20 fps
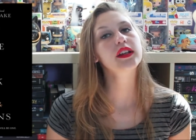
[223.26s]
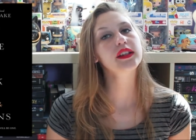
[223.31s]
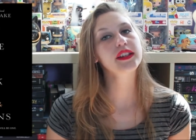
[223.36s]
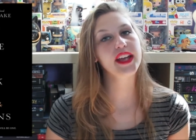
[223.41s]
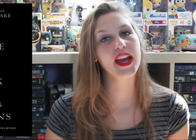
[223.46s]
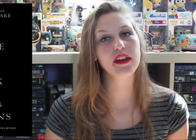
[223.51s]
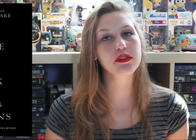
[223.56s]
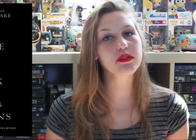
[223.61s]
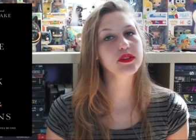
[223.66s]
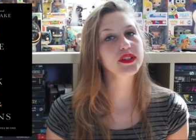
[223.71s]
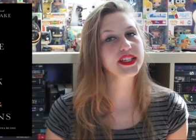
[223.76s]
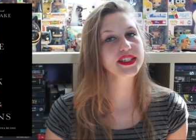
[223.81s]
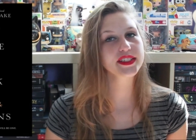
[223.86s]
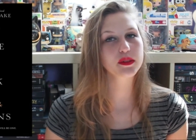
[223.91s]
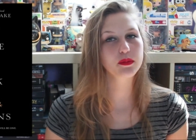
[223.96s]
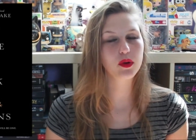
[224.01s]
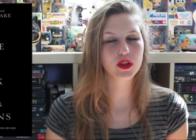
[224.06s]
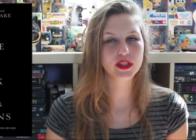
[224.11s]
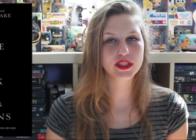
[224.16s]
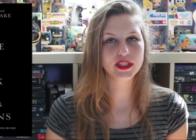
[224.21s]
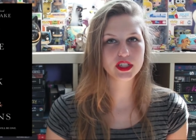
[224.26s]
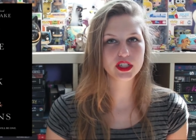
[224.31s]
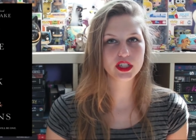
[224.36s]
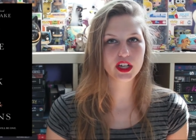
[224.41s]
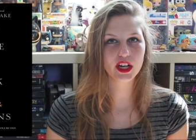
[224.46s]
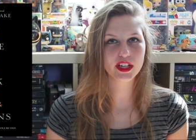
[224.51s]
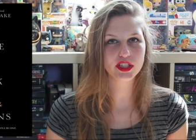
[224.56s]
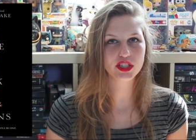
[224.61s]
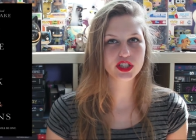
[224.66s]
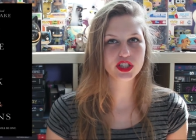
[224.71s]
Katharine is a poisoner
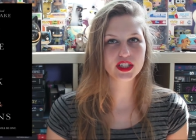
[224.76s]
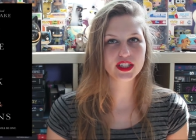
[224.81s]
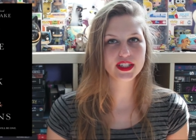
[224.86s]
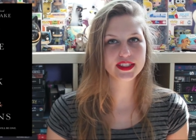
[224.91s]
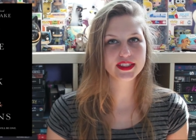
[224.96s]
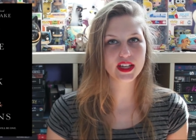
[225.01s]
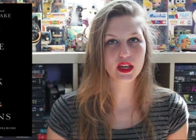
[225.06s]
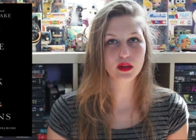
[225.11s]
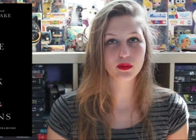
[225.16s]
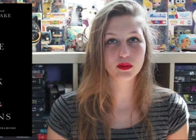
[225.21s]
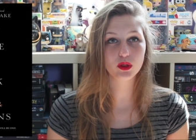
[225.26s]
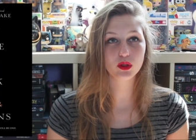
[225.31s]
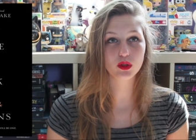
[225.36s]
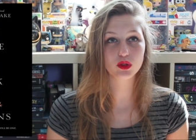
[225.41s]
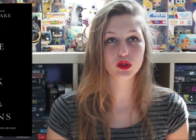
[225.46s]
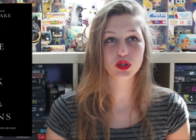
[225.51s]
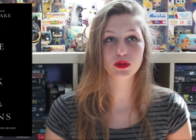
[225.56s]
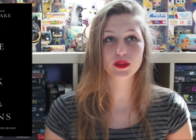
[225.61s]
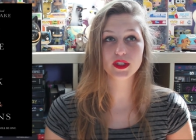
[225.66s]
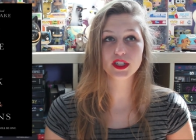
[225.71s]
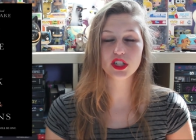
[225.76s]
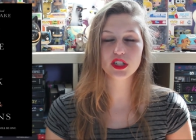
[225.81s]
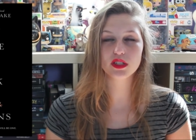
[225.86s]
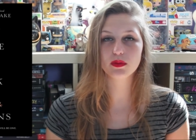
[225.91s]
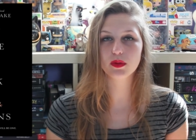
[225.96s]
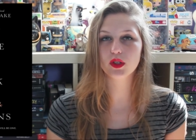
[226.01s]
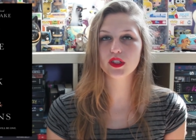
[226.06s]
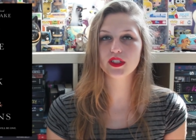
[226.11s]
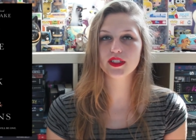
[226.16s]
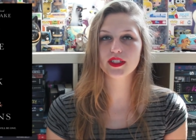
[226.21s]
and she is able to ingest
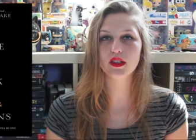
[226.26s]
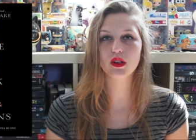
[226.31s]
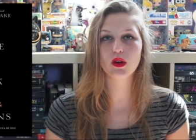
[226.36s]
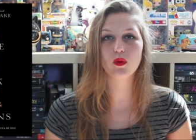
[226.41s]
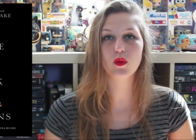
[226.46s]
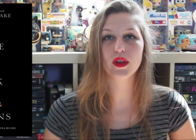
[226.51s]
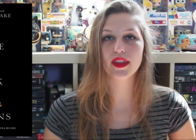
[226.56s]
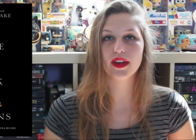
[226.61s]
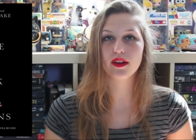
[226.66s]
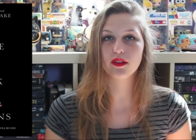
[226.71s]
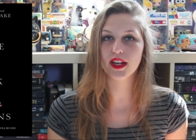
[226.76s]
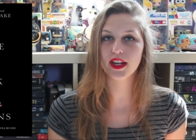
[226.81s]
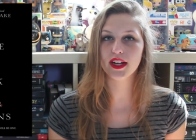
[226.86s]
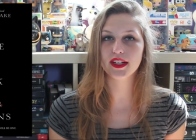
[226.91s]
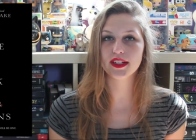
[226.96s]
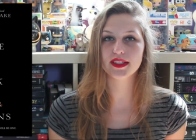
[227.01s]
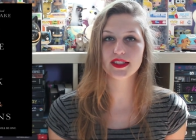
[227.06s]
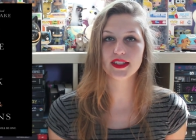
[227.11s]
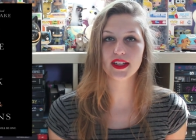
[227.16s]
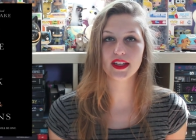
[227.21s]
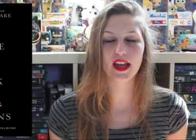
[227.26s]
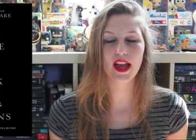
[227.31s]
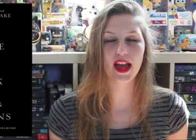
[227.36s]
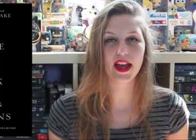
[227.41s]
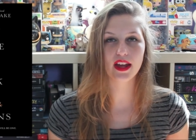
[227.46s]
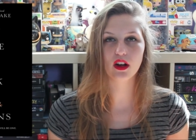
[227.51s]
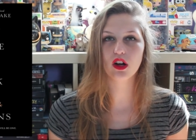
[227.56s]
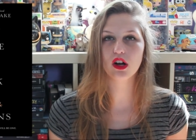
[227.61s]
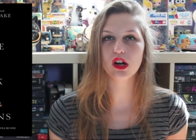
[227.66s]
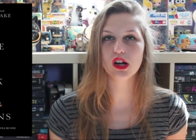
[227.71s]
poison without getting sick
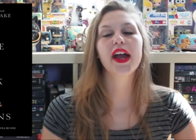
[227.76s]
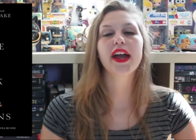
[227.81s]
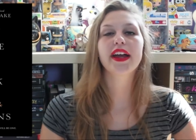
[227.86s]
at all.